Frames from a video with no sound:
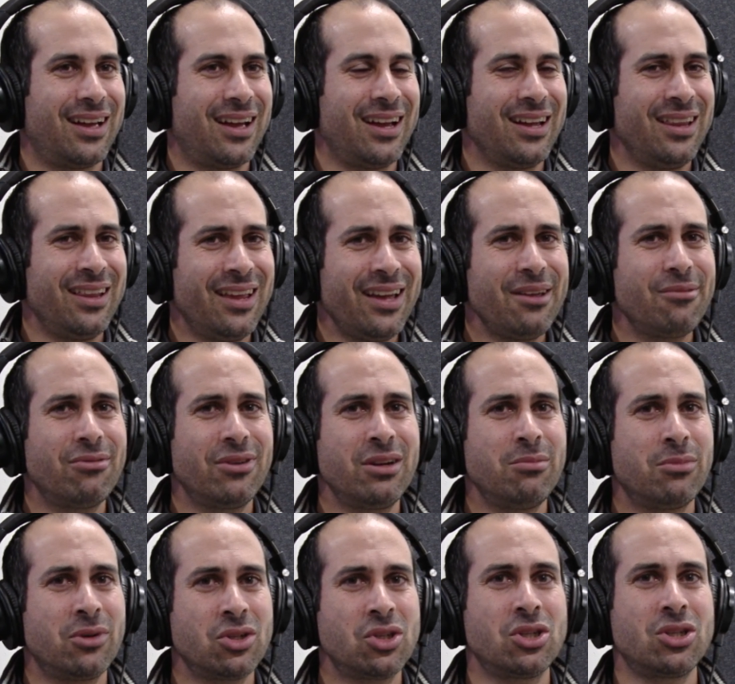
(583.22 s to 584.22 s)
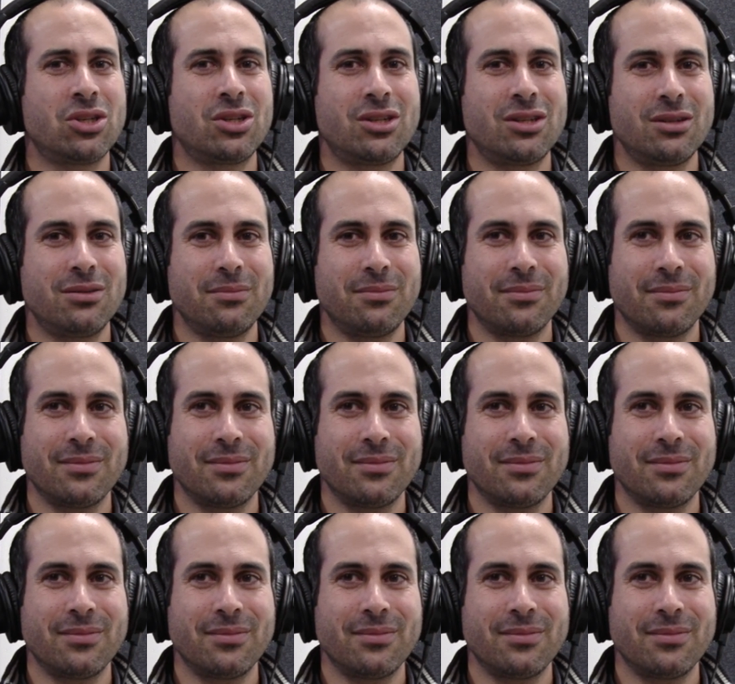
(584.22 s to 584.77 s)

I like very much